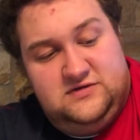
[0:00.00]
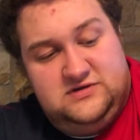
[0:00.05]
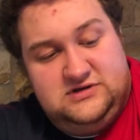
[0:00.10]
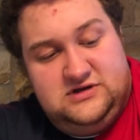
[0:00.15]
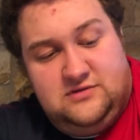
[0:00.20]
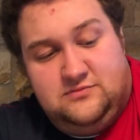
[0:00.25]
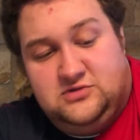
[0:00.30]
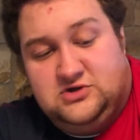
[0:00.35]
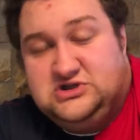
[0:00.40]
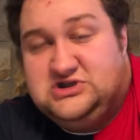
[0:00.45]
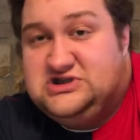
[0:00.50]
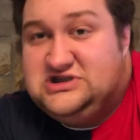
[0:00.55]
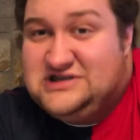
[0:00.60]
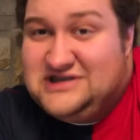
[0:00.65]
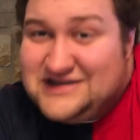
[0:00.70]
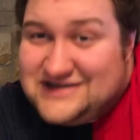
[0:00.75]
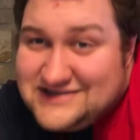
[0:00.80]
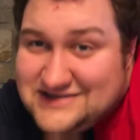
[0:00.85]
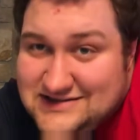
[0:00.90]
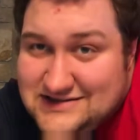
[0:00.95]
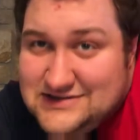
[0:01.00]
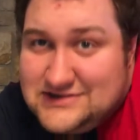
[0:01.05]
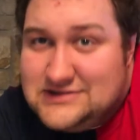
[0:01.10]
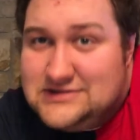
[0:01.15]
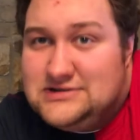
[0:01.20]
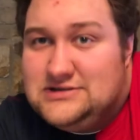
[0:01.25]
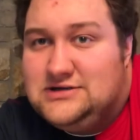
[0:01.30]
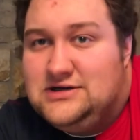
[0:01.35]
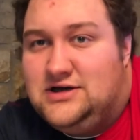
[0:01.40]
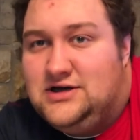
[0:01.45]
number six.
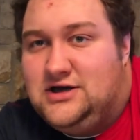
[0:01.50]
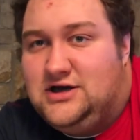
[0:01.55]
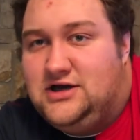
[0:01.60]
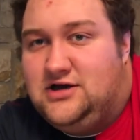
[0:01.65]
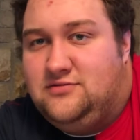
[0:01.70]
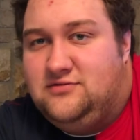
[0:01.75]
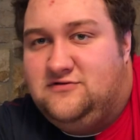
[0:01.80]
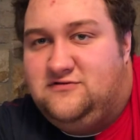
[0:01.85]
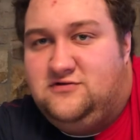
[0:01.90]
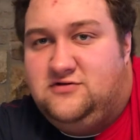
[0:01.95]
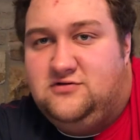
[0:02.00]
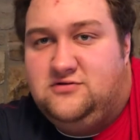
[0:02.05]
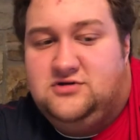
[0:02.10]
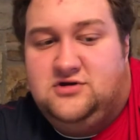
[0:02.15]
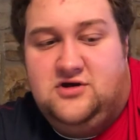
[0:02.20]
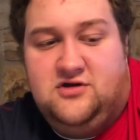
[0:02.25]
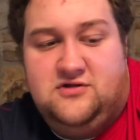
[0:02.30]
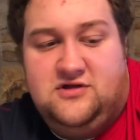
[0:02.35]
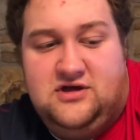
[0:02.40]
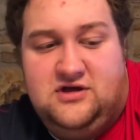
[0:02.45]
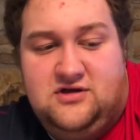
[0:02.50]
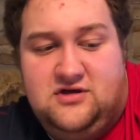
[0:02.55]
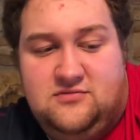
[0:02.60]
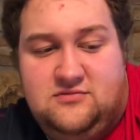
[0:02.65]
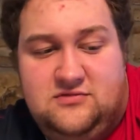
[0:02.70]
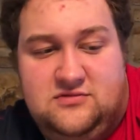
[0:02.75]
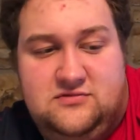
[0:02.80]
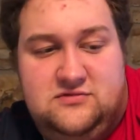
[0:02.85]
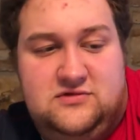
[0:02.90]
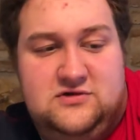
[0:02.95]
Um, if you don't know, they
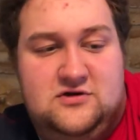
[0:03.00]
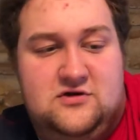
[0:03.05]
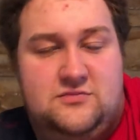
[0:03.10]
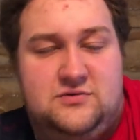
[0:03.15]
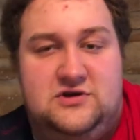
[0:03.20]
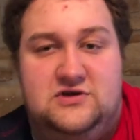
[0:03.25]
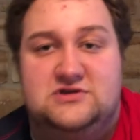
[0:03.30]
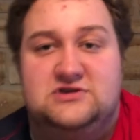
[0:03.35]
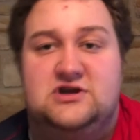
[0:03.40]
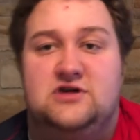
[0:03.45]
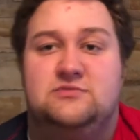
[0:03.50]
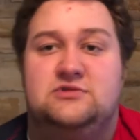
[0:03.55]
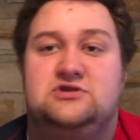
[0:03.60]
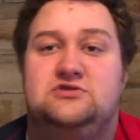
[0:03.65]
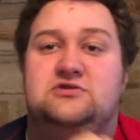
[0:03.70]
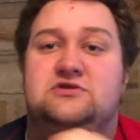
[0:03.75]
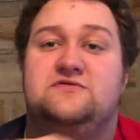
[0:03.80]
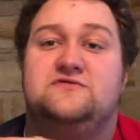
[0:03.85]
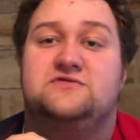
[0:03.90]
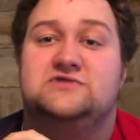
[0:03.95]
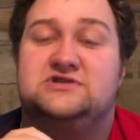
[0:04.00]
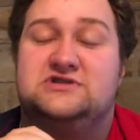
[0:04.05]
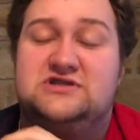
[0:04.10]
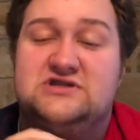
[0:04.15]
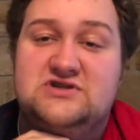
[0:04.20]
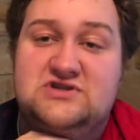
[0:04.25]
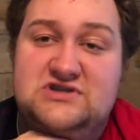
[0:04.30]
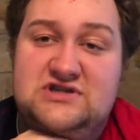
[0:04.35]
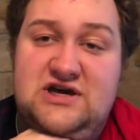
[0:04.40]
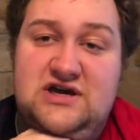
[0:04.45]
come the Opinel come in two different
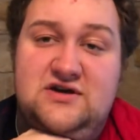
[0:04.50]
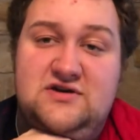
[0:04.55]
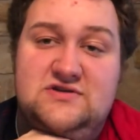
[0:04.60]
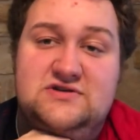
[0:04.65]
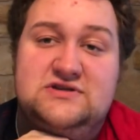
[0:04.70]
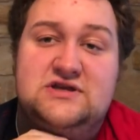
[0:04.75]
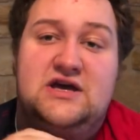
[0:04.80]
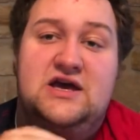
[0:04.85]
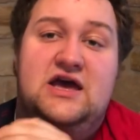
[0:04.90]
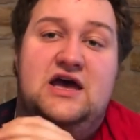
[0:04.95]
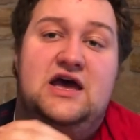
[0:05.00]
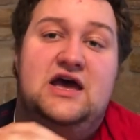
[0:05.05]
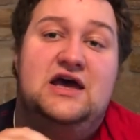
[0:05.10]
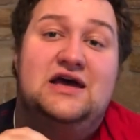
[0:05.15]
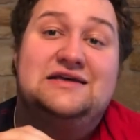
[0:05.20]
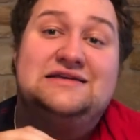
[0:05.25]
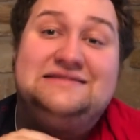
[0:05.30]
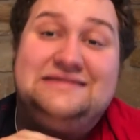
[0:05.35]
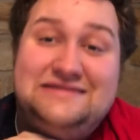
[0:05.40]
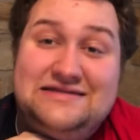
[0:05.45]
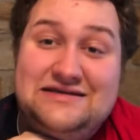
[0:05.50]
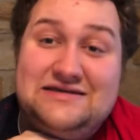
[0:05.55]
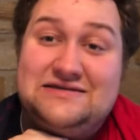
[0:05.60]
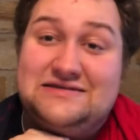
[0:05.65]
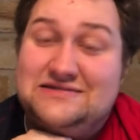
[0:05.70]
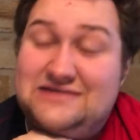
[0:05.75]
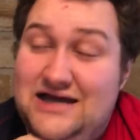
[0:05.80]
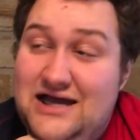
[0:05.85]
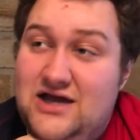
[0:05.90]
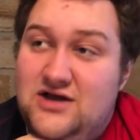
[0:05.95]
steel tiles steel
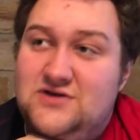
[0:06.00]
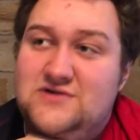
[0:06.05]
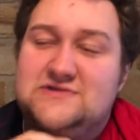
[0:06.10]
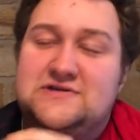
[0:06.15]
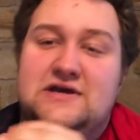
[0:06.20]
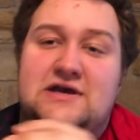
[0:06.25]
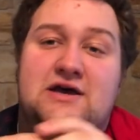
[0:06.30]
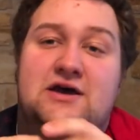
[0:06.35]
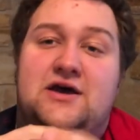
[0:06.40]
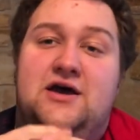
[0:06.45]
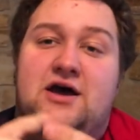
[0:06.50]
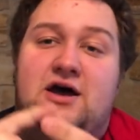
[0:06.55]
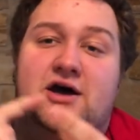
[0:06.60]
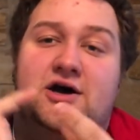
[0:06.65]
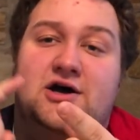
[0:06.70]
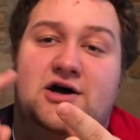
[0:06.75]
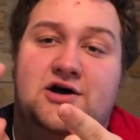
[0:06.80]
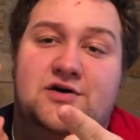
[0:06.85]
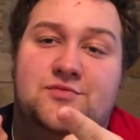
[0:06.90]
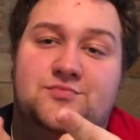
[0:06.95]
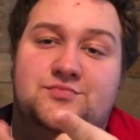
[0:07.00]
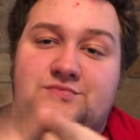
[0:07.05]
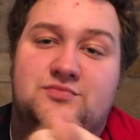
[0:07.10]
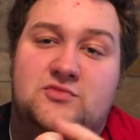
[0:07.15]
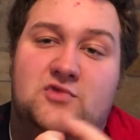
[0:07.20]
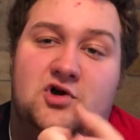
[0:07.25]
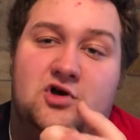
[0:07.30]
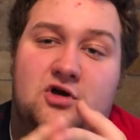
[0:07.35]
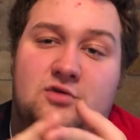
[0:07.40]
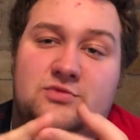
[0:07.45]
styles, um,
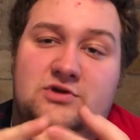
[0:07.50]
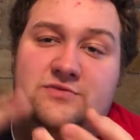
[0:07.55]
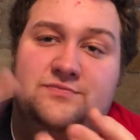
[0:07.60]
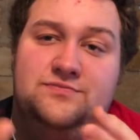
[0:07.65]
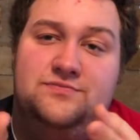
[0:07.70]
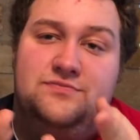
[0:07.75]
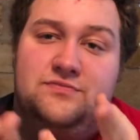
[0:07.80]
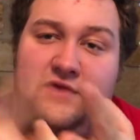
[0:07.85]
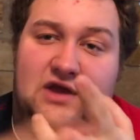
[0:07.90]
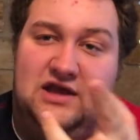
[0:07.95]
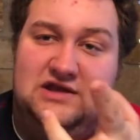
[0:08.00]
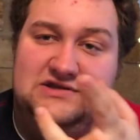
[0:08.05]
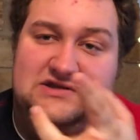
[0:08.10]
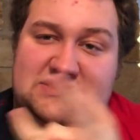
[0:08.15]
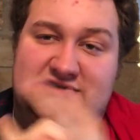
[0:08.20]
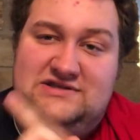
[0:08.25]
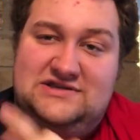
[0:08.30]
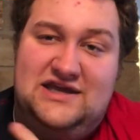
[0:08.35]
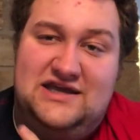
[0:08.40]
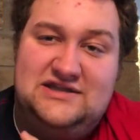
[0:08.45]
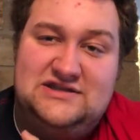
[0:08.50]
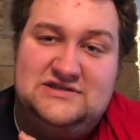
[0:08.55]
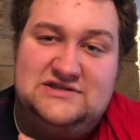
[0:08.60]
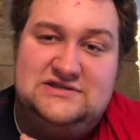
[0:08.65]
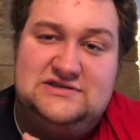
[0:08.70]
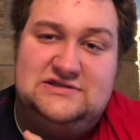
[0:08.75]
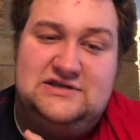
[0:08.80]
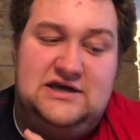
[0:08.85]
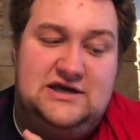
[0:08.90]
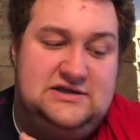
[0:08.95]
carbon and
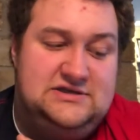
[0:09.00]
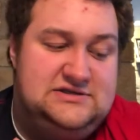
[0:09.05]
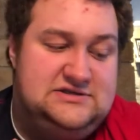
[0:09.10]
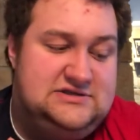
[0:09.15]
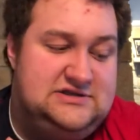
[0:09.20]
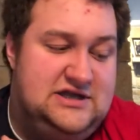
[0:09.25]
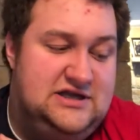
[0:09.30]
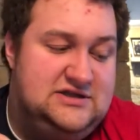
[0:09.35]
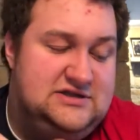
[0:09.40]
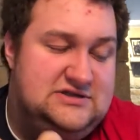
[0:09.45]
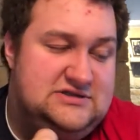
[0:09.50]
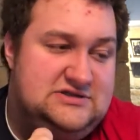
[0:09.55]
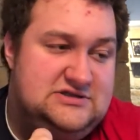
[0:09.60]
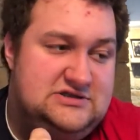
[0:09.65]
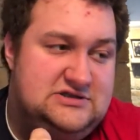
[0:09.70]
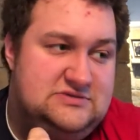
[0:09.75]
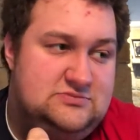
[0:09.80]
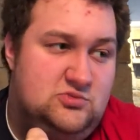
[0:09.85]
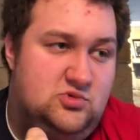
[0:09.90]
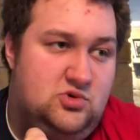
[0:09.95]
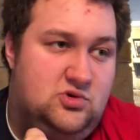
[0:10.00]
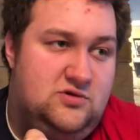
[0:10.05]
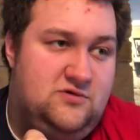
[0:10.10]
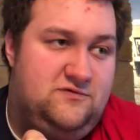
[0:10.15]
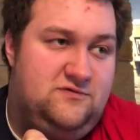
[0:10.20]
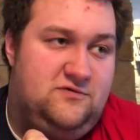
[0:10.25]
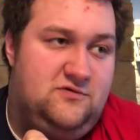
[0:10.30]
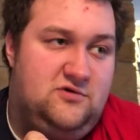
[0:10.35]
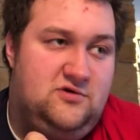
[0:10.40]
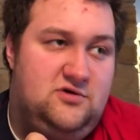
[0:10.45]
stainless, and stainless is more
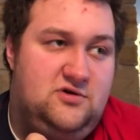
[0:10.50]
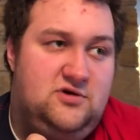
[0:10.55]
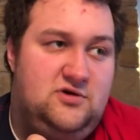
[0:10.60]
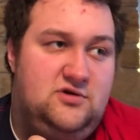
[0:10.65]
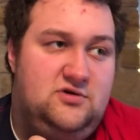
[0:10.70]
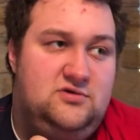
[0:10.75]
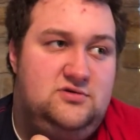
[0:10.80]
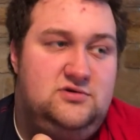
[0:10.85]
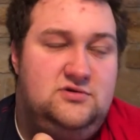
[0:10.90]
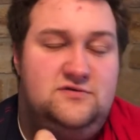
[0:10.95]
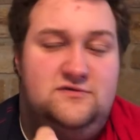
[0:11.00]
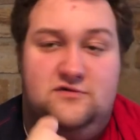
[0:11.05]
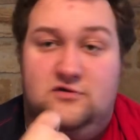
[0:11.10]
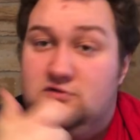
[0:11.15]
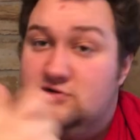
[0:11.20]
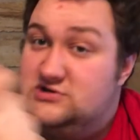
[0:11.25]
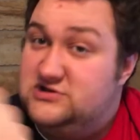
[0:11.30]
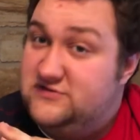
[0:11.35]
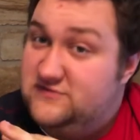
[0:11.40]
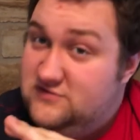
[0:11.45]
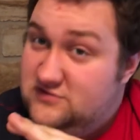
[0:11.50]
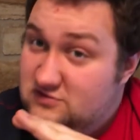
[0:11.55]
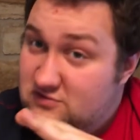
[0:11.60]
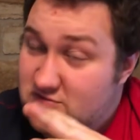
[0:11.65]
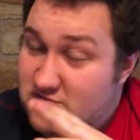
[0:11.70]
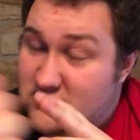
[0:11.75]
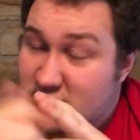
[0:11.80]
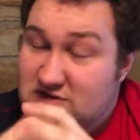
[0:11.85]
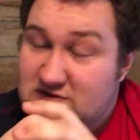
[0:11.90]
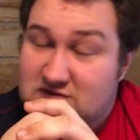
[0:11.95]
for, of course, if you don't
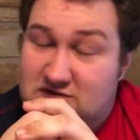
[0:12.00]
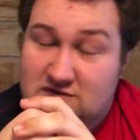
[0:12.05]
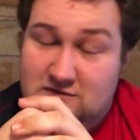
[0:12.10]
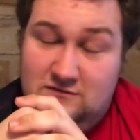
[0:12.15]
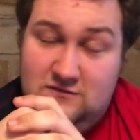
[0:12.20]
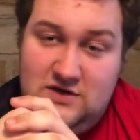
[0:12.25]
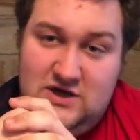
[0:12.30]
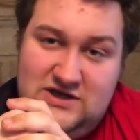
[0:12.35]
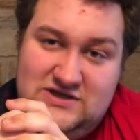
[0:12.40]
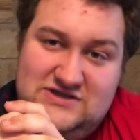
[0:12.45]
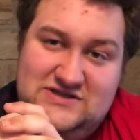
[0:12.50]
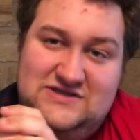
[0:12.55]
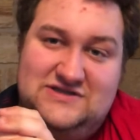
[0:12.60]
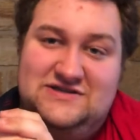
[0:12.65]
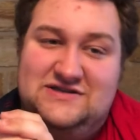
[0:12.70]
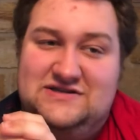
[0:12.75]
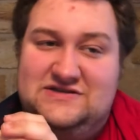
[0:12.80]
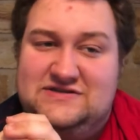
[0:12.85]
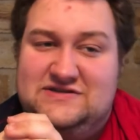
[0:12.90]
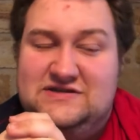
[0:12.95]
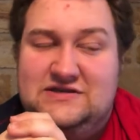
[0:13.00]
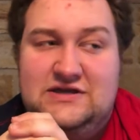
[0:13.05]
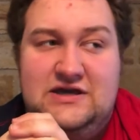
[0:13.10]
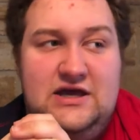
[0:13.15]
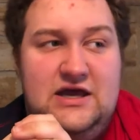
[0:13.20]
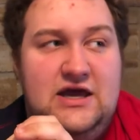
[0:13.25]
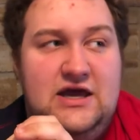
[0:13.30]
want it to rust as easy.